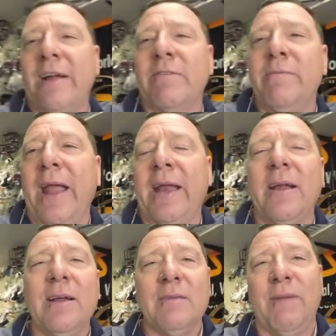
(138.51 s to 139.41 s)
ever made.
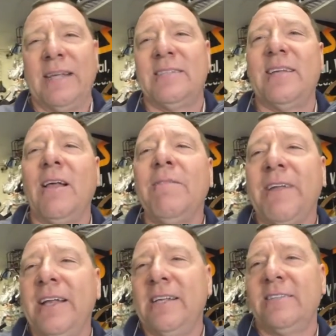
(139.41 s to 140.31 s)
Myself
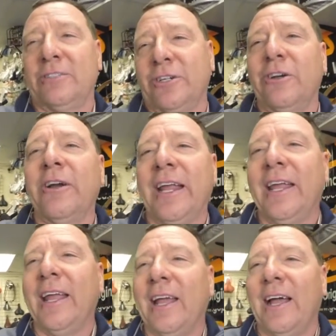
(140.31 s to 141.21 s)
and his
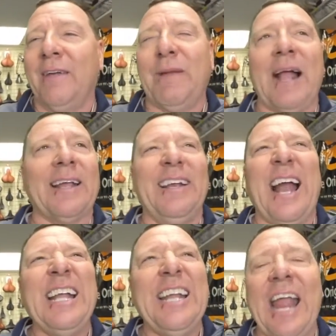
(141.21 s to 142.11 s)
attorney, back in
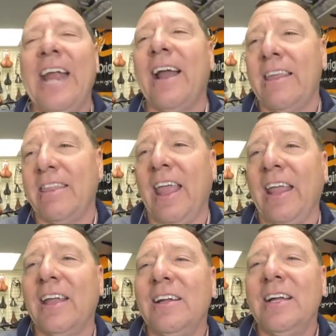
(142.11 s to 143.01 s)
'98 I
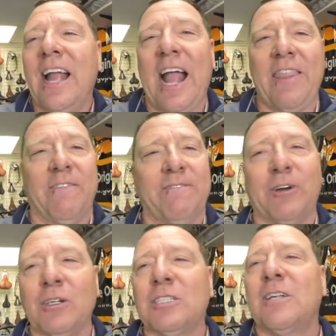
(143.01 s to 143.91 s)
think, had the
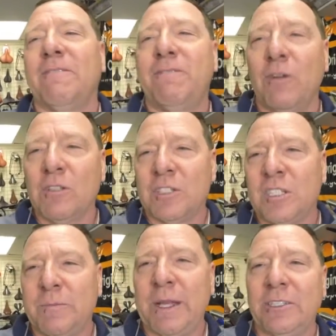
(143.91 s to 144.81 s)
first full
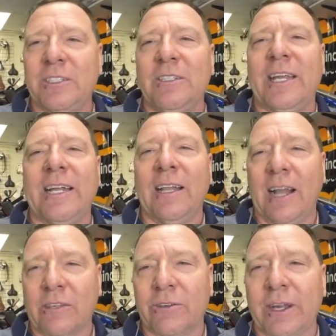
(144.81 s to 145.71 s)
suspension
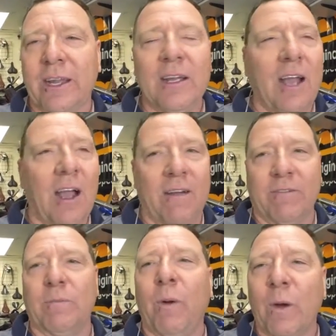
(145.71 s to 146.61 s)
electric
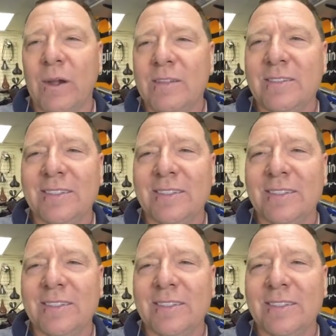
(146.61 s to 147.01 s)
hoverboards.